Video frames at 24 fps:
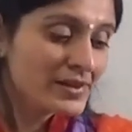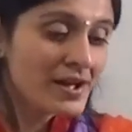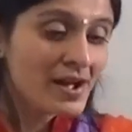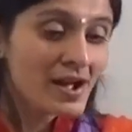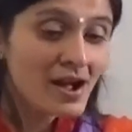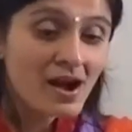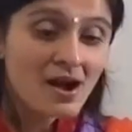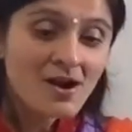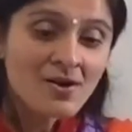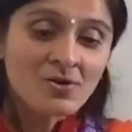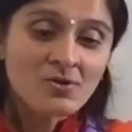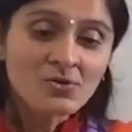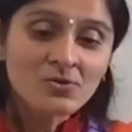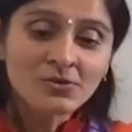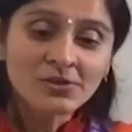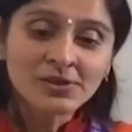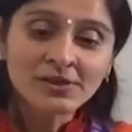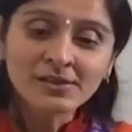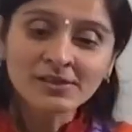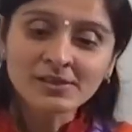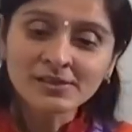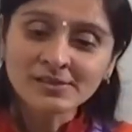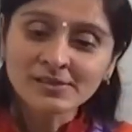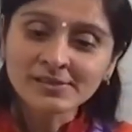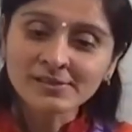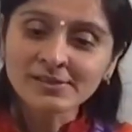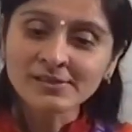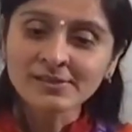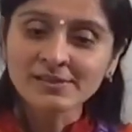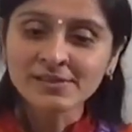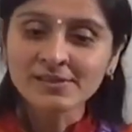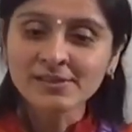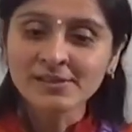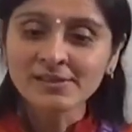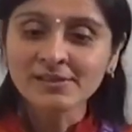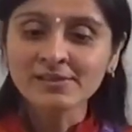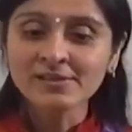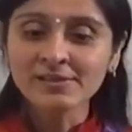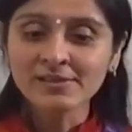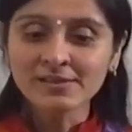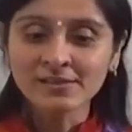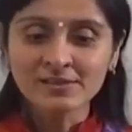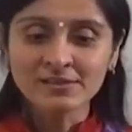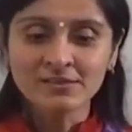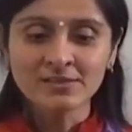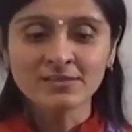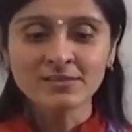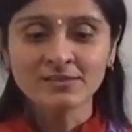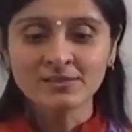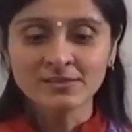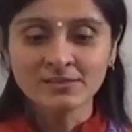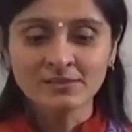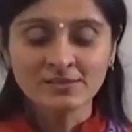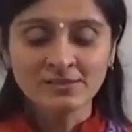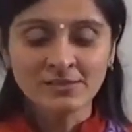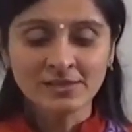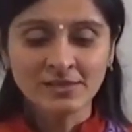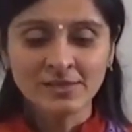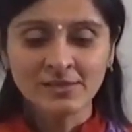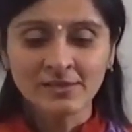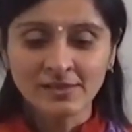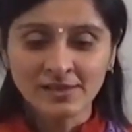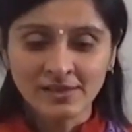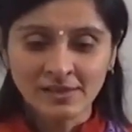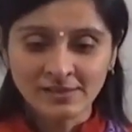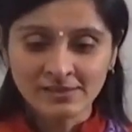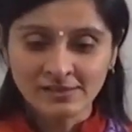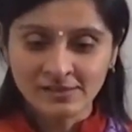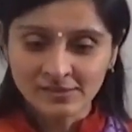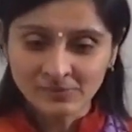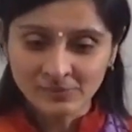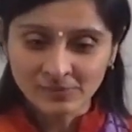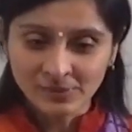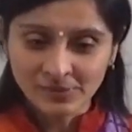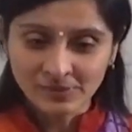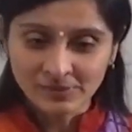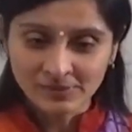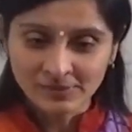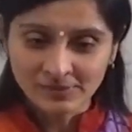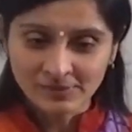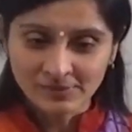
how he attained instant enlightenment.